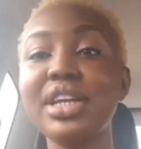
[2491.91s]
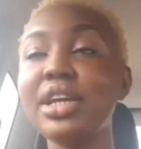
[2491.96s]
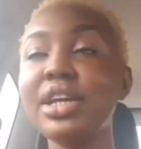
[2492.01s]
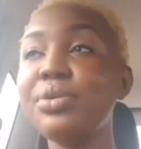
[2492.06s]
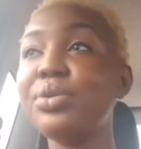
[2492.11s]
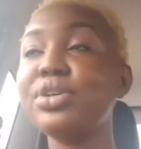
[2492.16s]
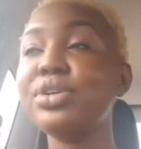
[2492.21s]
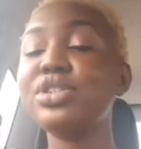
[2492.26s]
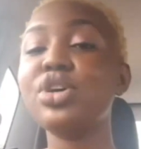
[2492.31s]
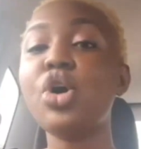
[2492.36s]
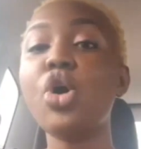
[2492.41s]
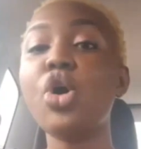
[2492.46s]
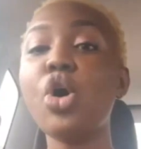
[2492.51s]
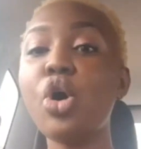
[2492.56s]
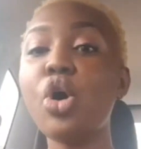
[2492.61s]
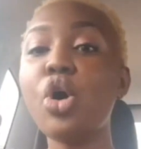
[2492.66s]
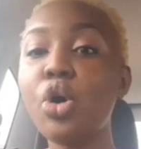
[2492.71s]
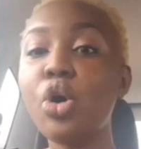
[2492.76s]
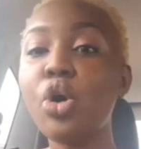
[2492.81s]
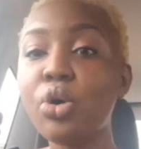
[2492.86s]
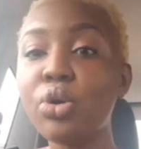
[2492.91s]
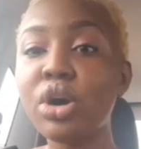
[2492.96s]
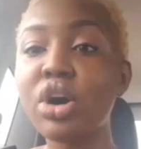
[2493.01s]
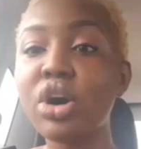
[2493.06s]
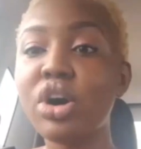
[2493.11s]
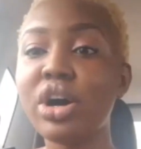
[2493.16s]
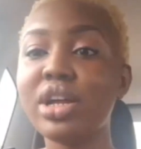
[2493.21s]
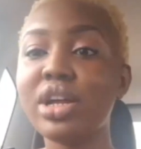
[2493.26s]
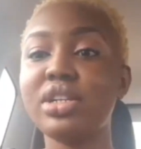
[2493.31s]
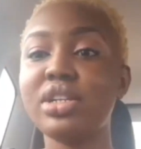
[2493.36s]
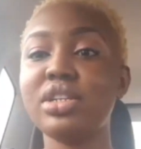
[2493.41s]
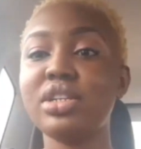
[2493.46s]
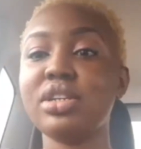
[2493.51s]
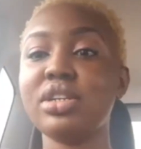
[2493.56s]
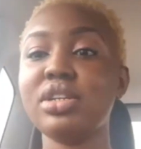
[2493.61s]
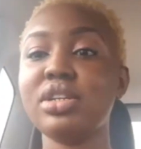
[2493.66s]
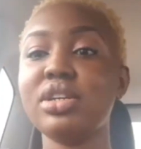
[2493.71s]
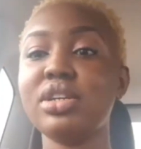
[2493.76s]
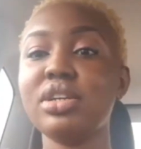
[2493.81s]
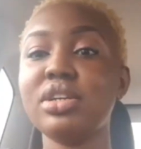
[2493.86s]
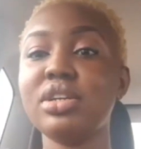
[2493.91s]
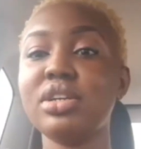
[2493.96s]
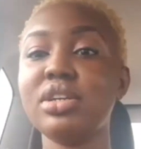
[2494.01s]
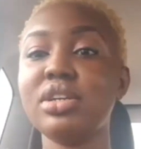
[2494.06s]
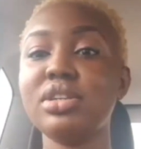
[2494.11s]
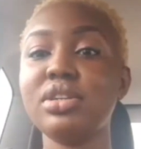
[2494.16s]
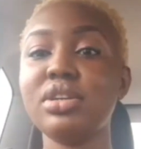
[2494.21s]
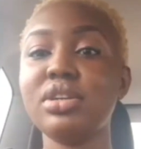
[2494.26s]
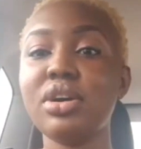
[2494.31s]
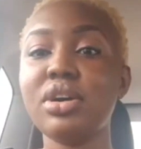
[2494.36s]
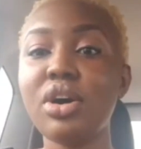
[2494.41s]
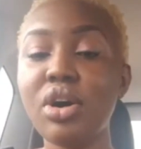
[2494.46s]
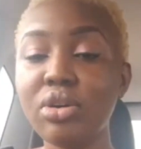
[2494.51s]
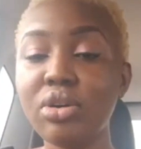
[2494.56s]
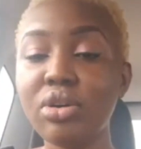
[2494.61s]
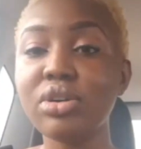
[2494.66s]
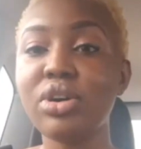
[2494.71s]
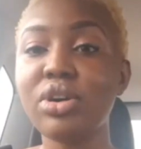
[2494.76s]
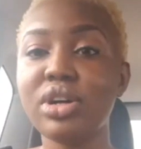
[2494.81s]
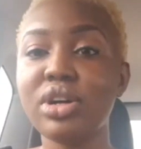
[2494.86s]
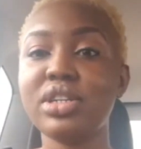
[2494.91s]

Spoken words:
It was all God. All God.